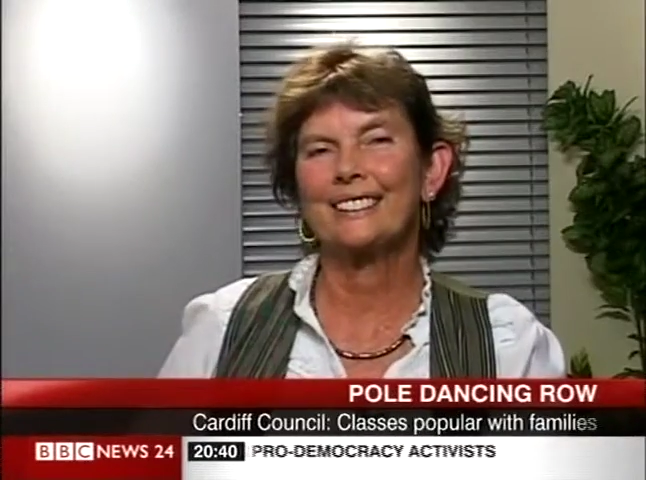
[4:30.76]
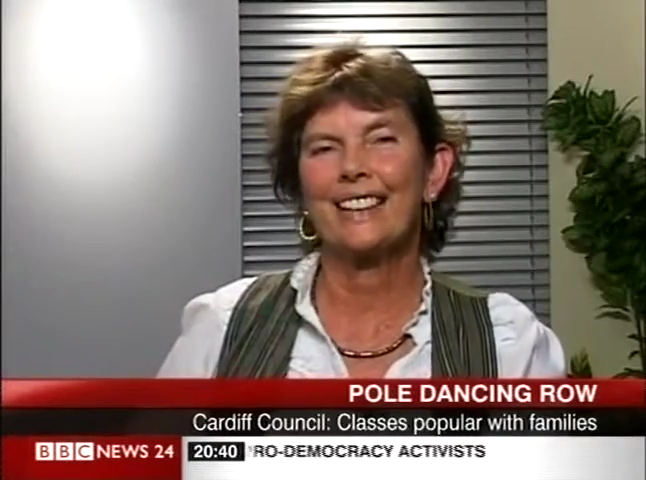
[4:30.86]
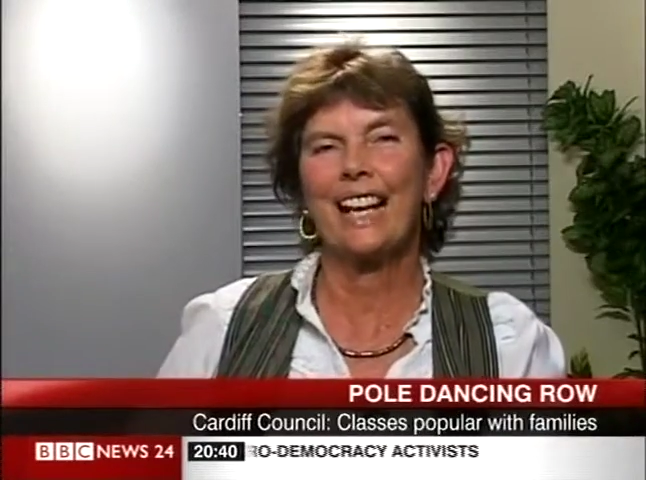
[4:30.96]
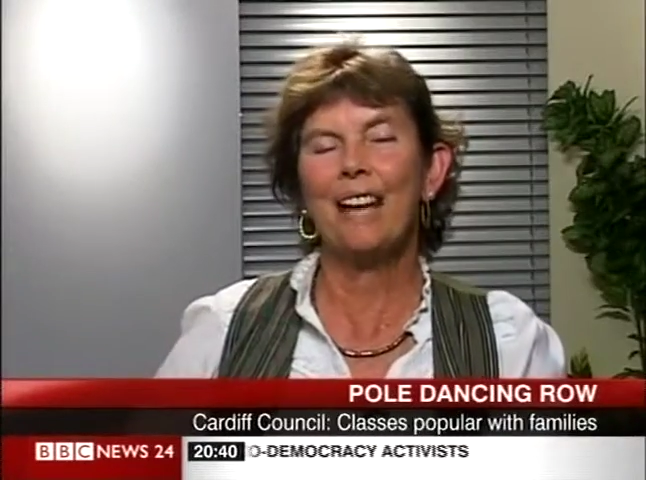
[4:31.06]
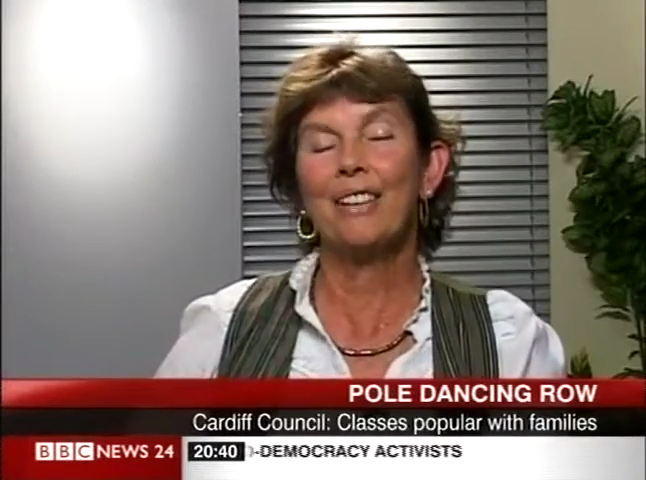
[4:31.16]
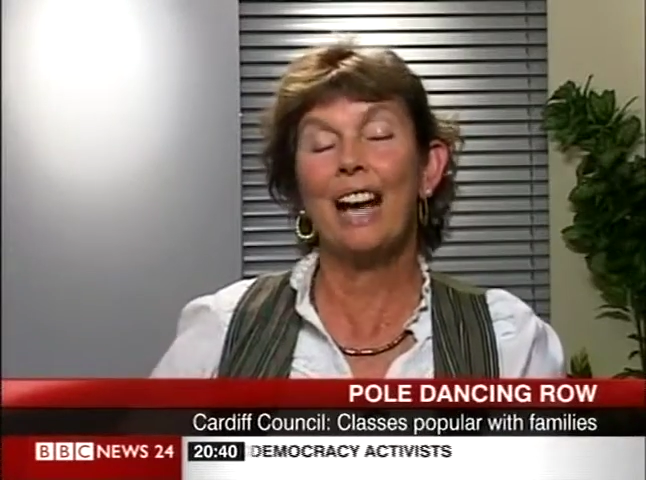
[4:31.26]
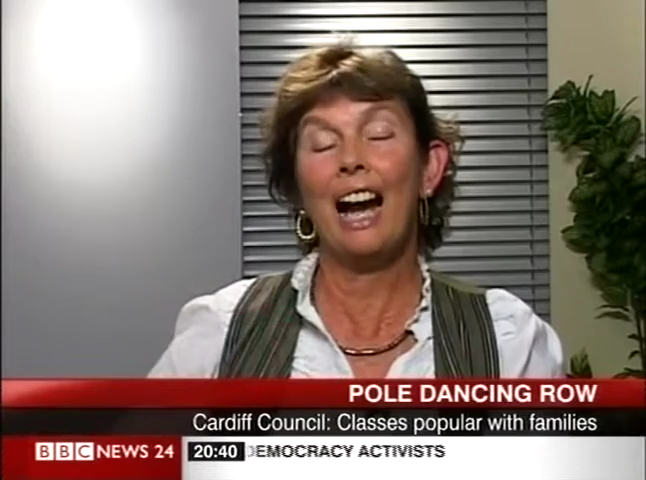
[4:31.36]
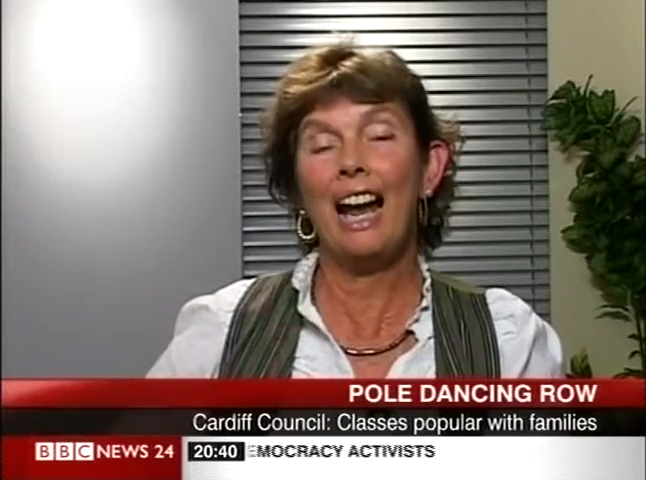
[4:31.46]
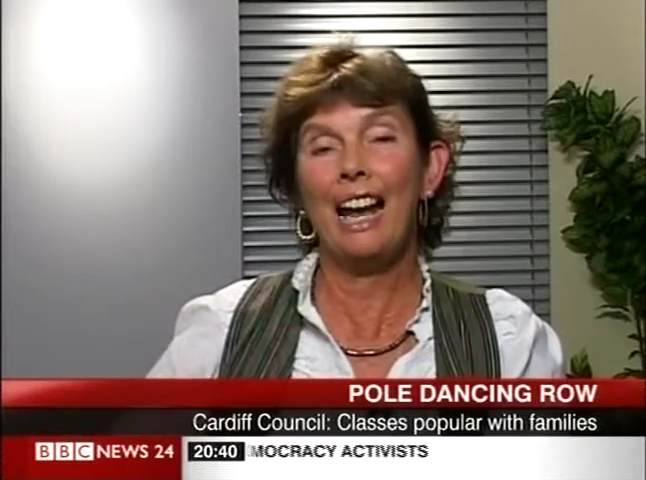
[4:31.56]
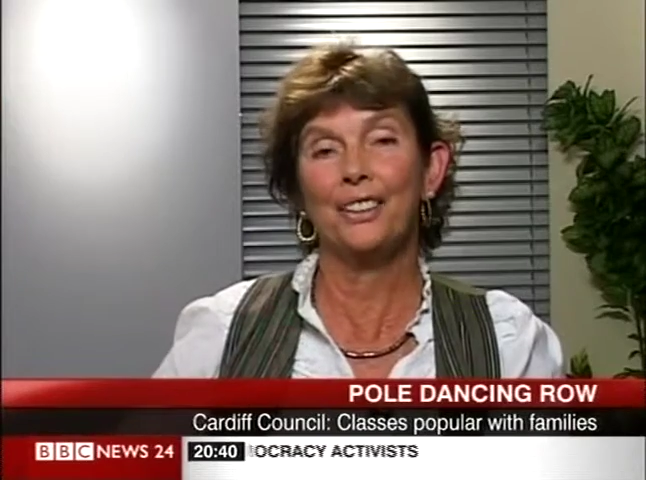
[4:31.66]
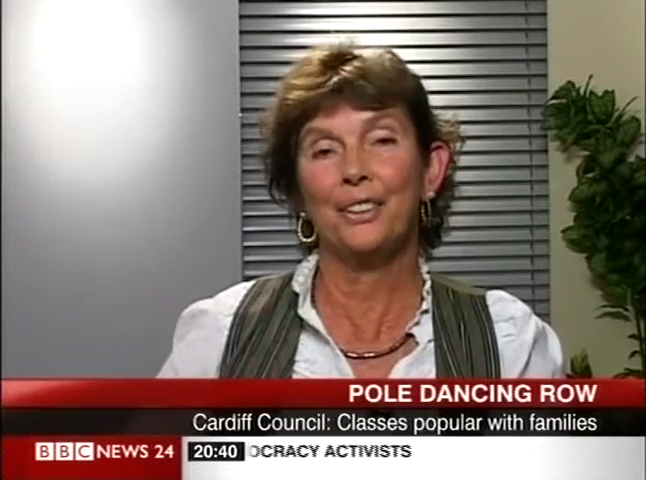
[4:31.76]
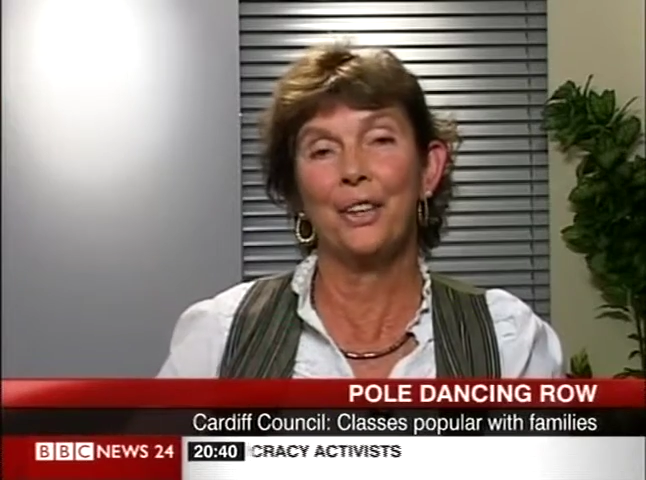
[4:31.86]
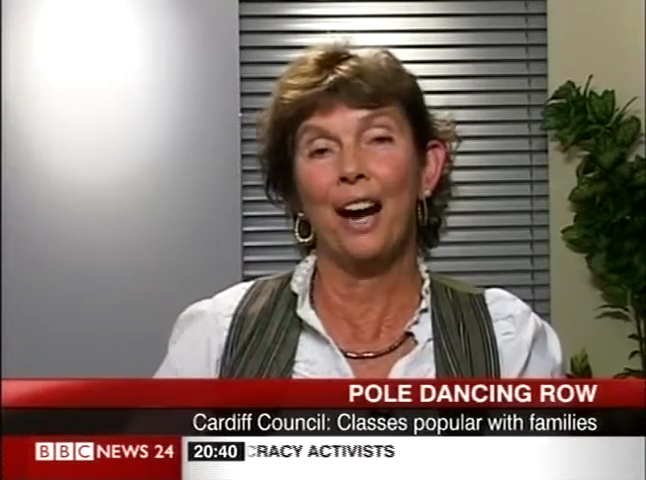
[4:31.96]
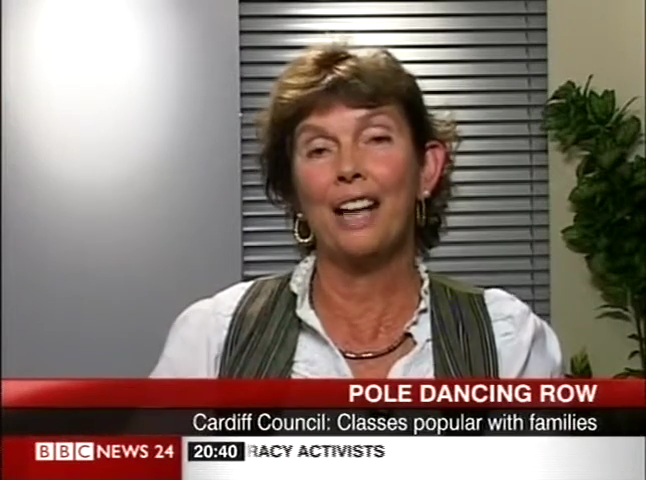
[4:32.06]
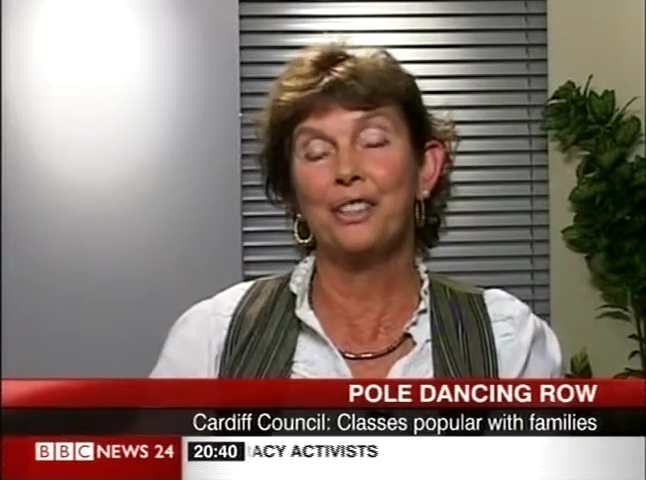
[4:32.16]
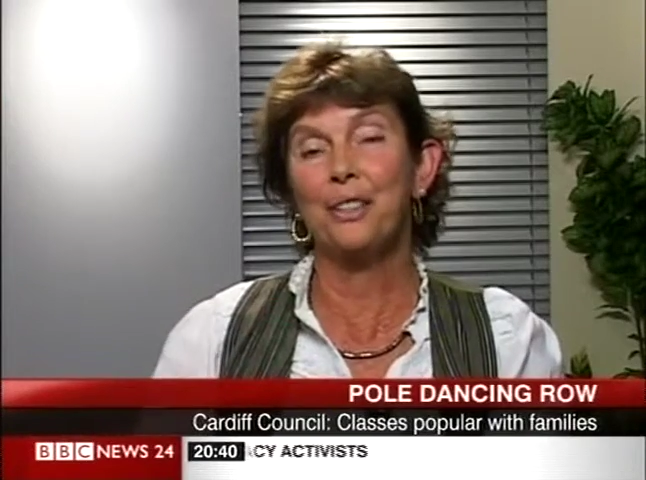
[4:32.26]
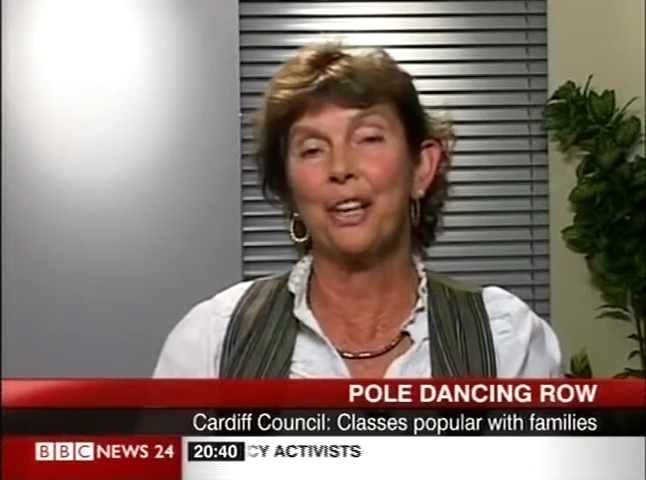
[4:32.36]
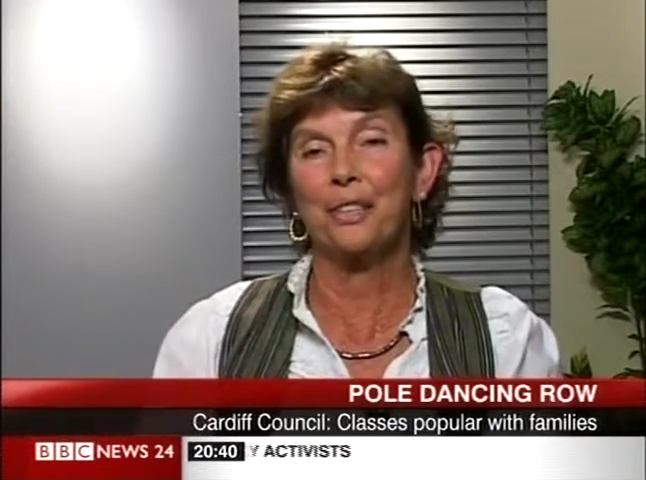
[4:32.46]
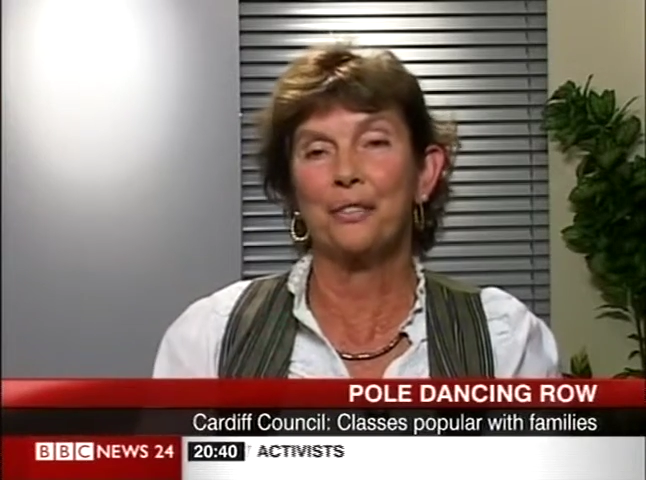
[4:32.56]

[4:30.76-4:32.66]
I do go to